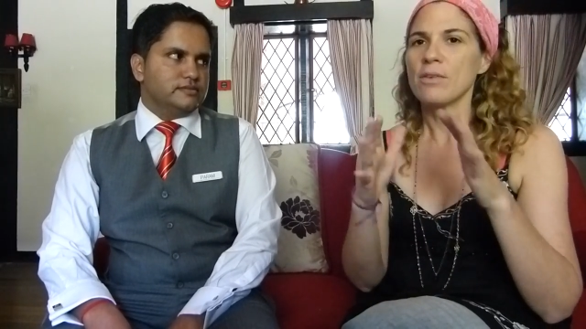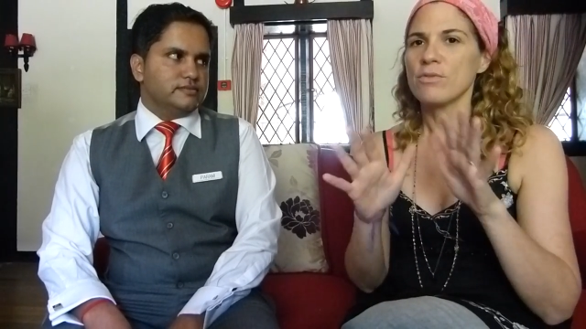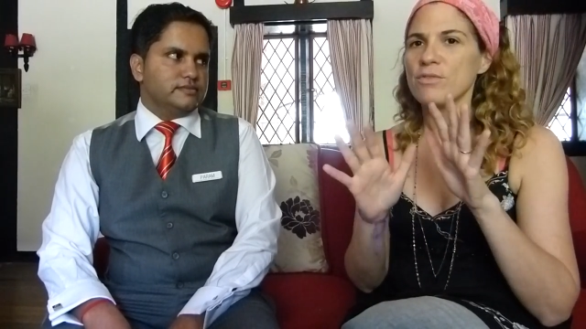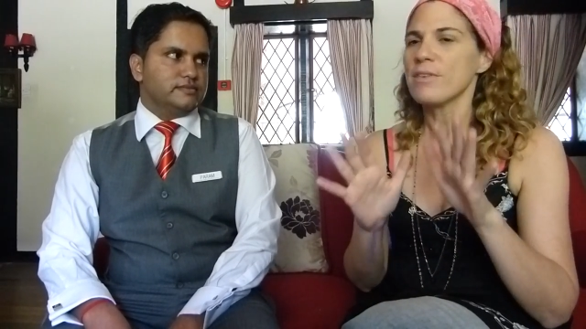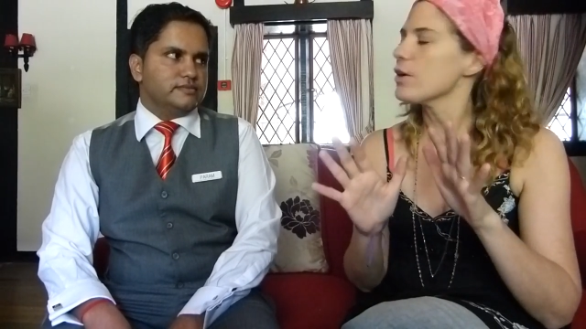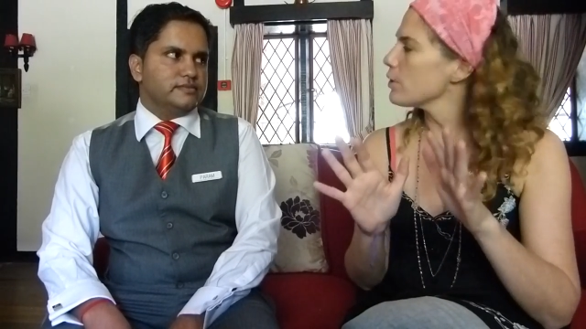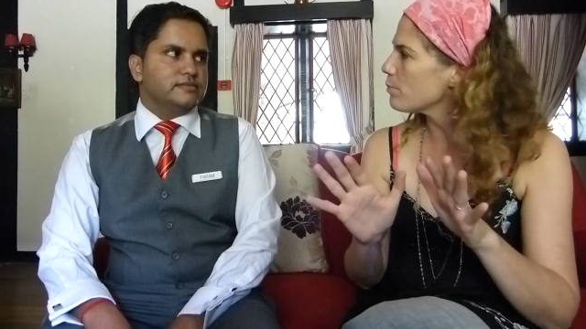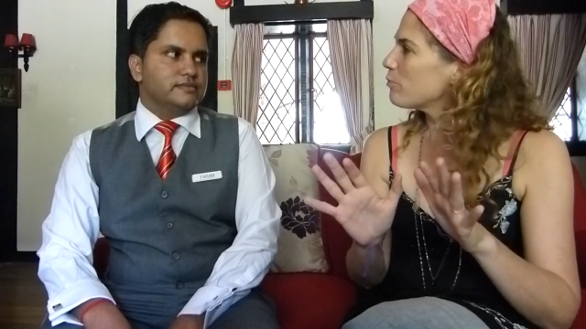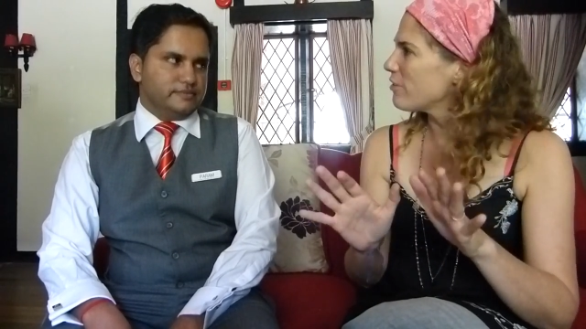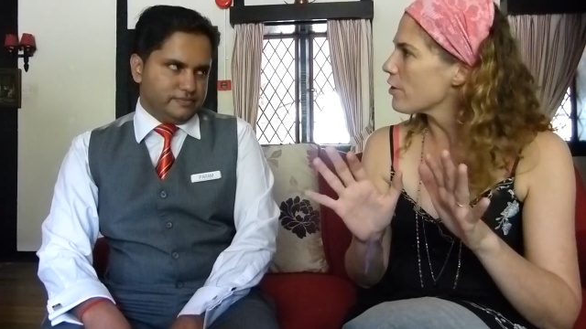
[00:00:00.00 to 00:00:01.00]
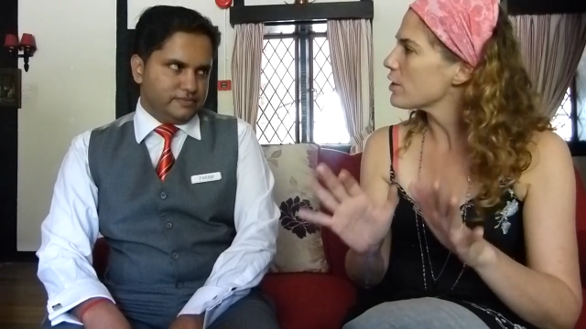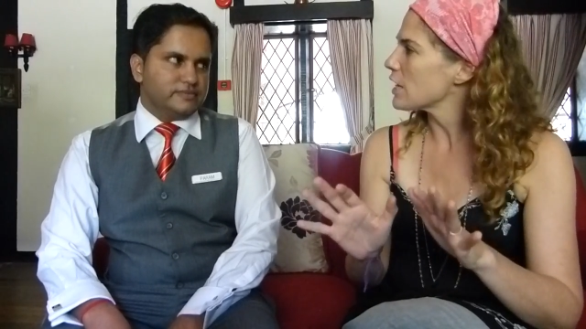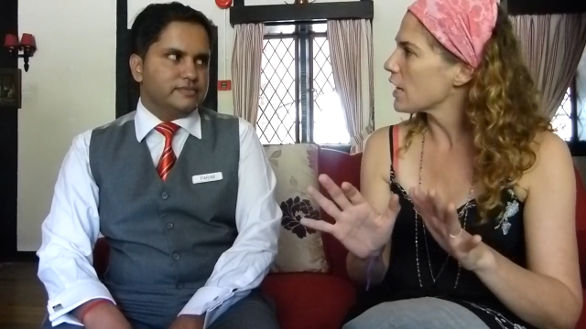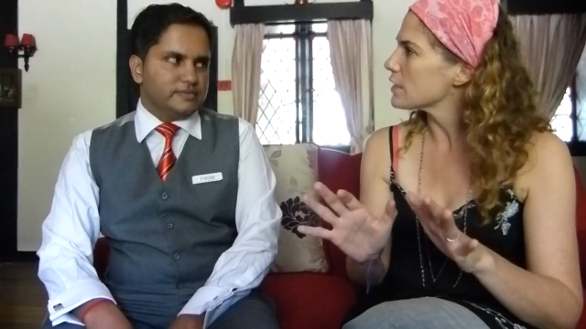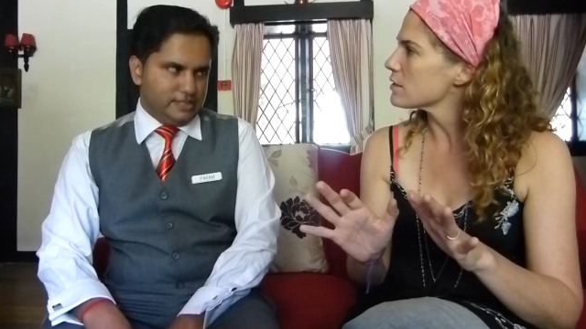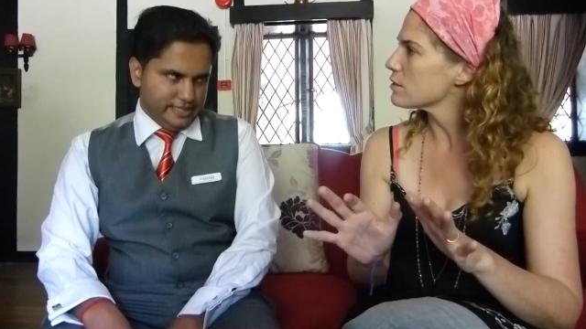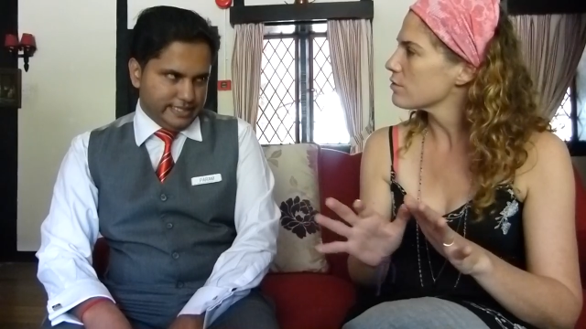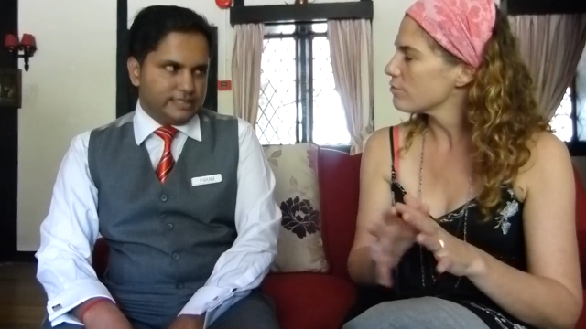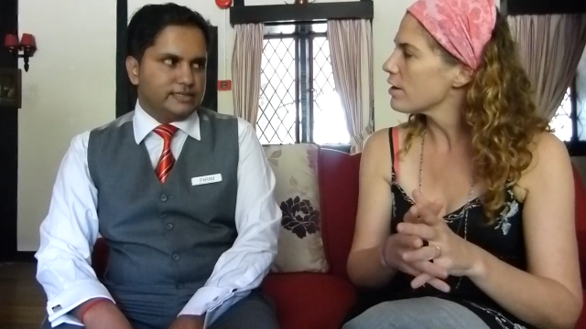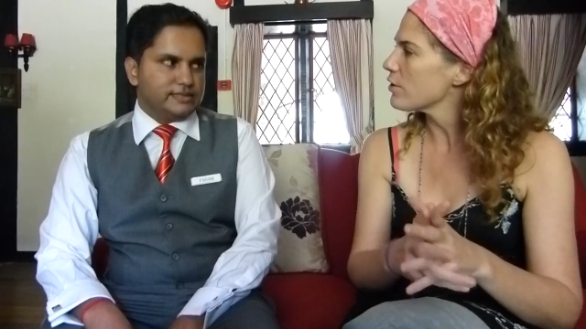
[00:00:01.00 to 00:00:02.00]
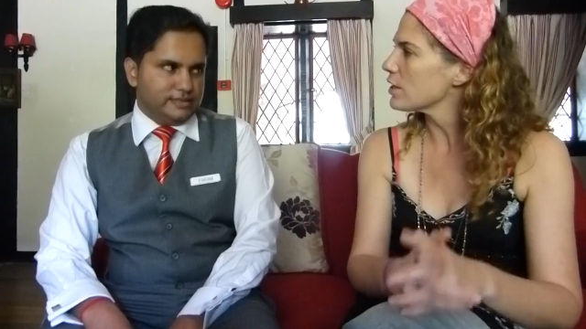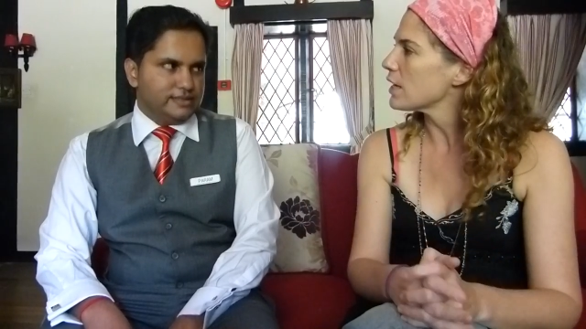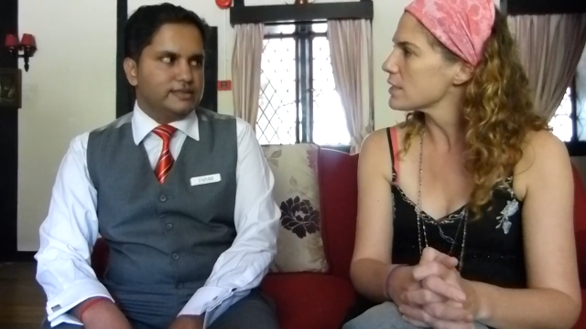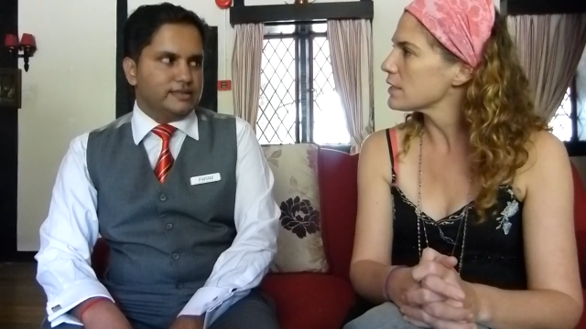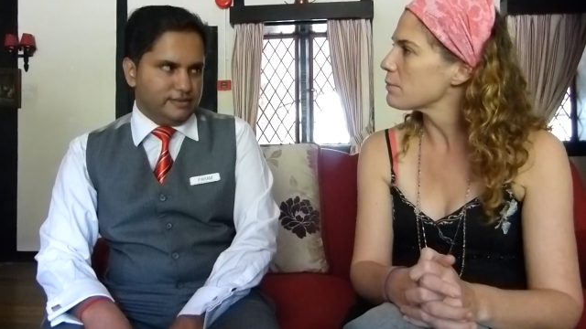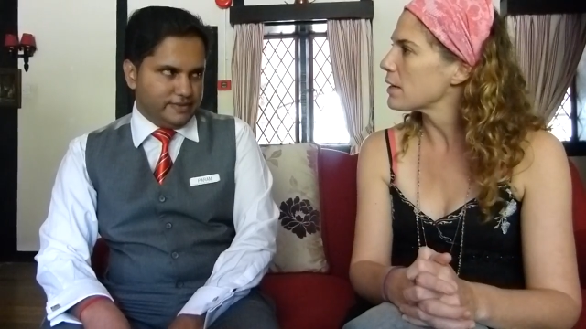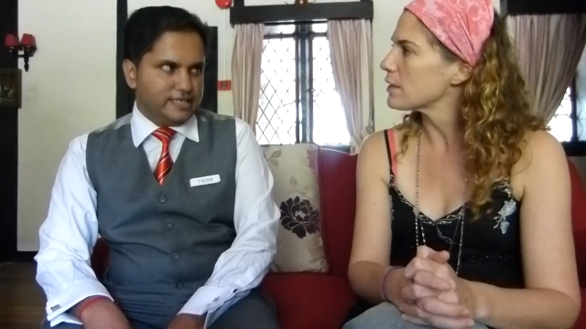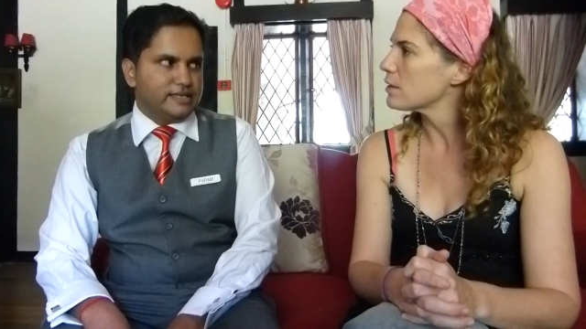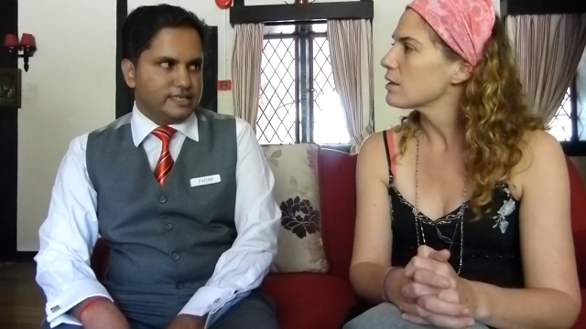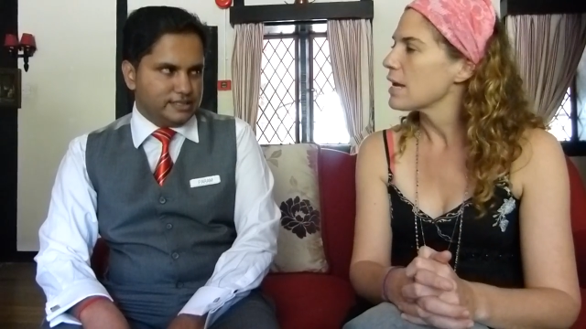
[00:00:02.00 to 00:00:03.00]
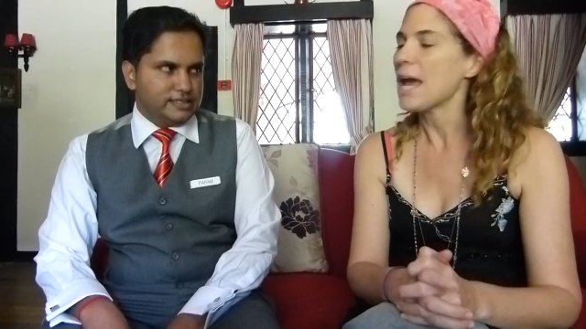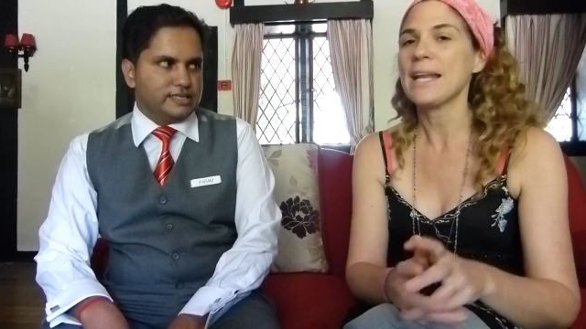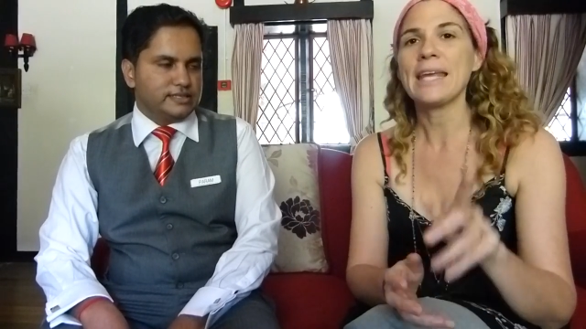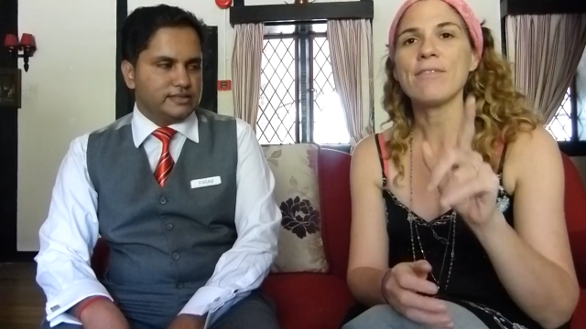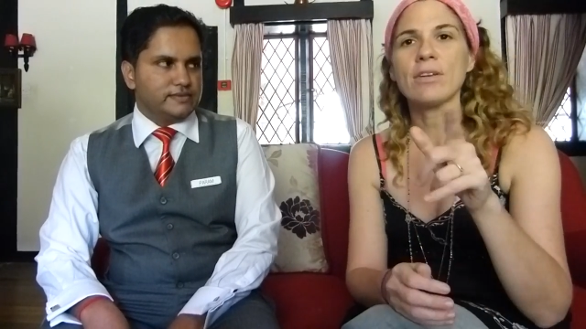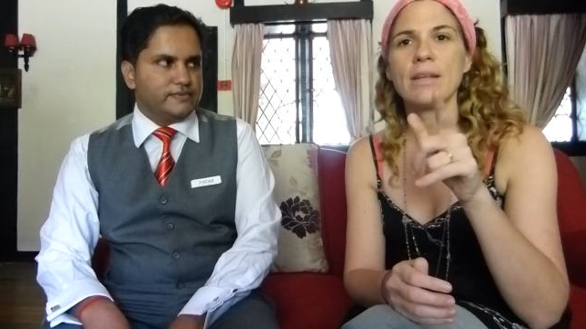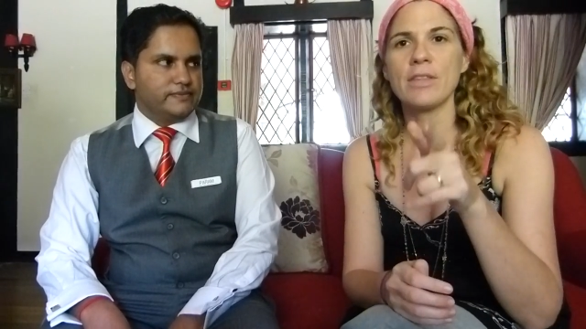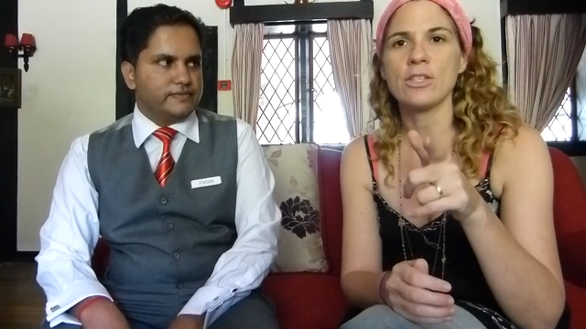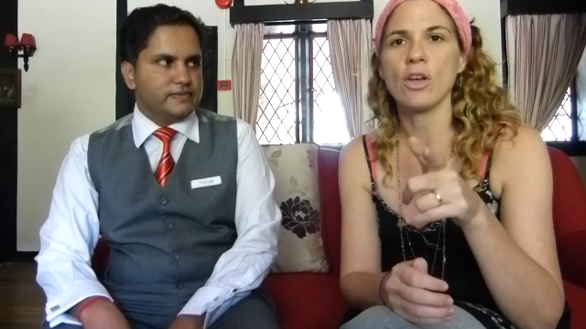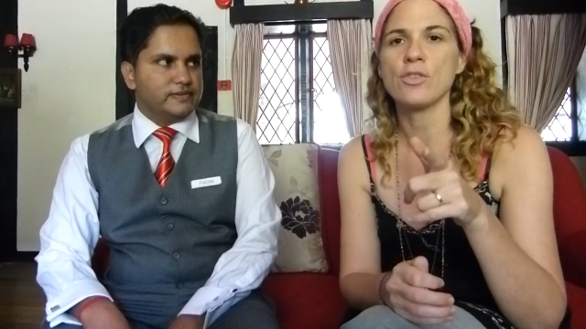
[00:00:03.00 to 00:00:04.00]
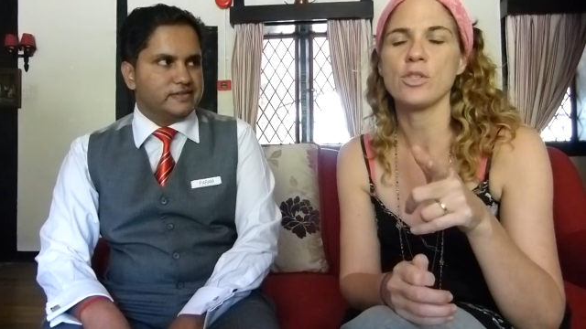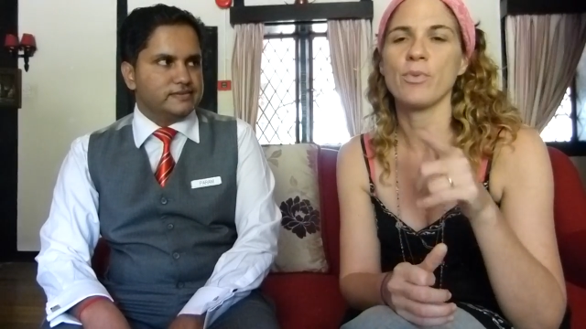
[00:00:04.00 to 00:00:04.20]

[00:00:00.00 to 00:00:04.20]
Speaker 1: It's very very nice. Yes. Very nicely made. Very nice, yes. And even this also